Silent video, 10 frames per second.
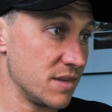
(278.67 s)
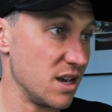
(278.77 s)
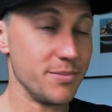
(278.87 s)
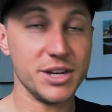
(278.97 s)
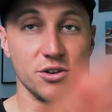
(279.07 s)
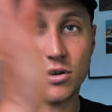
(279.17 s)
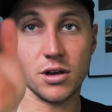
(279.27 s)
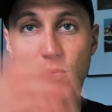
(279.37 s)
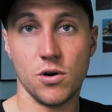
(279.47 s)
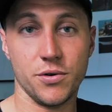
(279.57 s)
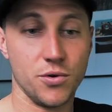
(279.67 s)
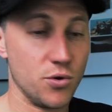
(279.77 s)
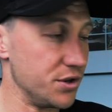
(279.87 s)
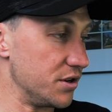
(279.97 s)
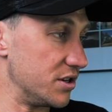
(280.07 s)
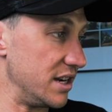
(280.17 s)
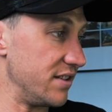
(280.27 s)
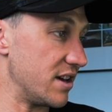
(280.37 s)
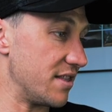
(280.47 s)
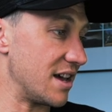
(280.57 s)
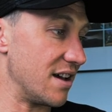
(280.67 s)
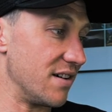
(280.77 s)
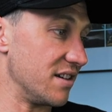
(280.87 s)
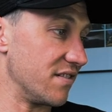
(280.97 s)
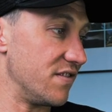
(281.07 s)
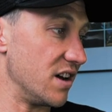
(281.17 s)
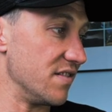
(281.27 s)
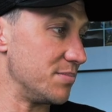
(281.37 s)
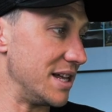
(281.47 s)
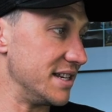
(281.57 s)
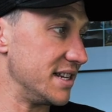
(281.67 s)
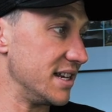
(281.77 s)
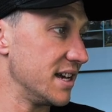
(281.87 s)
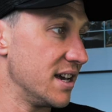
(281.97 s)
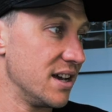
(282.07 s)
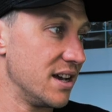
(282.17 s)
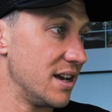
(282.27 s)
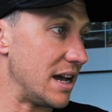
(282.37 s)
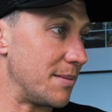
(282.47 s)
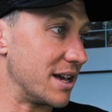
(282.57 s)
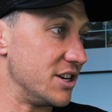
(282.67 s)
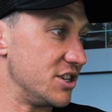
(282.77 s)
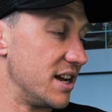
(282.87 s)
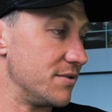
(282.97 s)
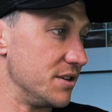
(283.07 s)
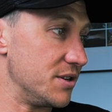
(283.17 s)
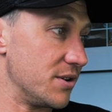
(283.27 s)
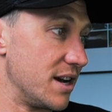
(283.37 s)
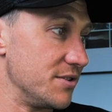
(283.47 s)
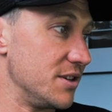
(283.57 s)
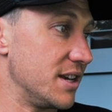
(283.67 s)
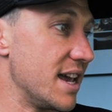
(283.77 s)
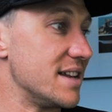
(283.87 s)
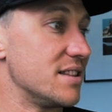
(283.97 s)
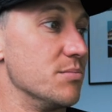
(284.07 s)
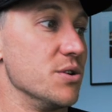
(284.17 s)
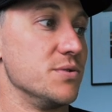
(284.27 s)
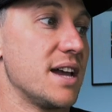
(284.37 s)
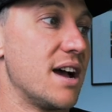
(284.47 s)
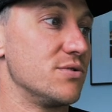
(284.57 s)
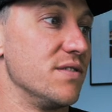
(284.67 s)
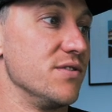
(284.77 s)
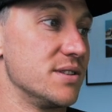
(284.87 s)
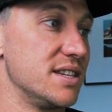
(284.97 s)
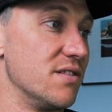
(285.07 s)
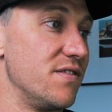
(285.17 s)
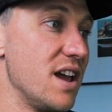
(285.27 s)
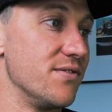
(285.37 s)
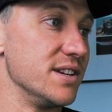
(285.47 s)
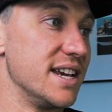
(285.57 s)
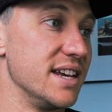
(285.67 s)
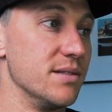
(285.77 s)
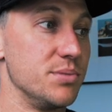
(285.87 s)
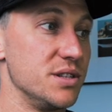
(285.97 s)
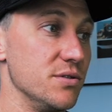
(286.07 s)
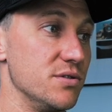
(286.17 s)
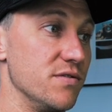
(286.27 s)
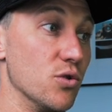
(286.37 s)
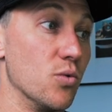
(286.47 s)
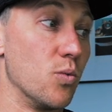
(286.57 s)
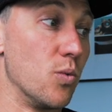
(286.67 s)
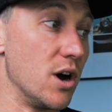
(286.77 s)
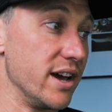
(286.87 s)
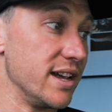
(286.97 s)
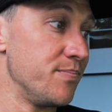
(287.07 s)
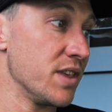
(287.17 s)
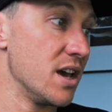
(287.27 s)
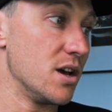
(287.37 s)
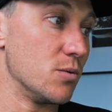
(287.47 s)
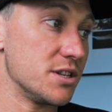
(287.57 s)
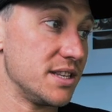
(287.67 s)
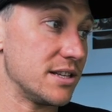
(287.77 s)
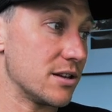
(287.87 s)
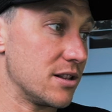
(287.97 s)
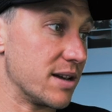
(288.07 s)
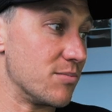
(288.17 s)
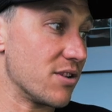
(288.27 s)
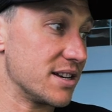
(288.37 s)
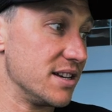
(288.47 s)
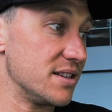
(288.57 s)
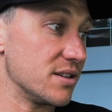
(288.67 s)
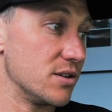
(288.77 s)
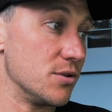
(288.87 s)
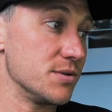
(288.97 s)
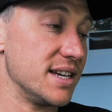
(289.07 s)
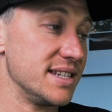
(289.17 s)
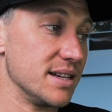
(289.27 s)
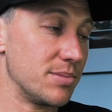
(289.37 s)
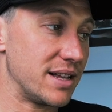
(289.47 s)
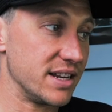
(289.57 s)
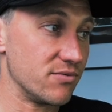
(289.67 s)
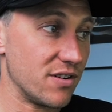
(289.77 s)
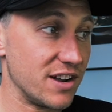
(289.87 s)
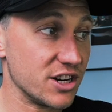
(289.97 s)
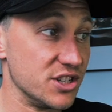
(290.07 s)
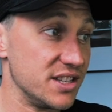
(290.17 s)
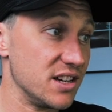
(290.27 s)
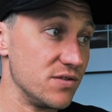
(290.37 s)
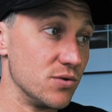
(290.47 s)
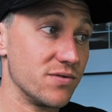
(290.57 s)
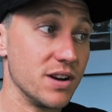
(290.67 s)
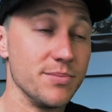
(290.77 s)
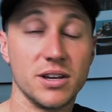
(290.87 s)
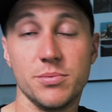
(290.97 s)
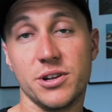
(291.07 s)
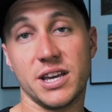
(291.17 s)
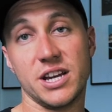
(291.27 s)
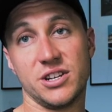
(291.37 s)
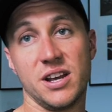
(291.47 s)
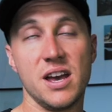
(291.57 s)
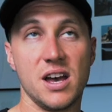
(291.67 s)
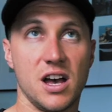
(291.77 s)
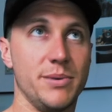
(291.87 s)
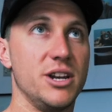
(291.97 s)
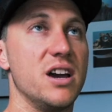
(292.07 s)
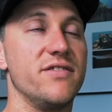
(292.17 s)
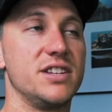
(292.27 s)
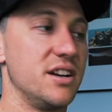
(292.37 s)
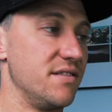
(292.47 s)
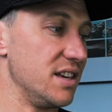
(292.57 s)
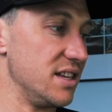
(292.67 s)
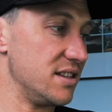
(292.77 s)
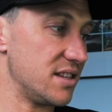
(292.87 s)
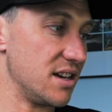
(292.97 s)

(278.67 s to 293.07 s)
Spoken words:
I mean, you can go on or you can leave it at that. I think 5's plenty. Application, how do you do it? How do you get the most out of yourself every day in pursuit of your why? What does this look like in practice? Goal setting, planning, reflection, self-talk, framing, communication. I mean, I have a ton of these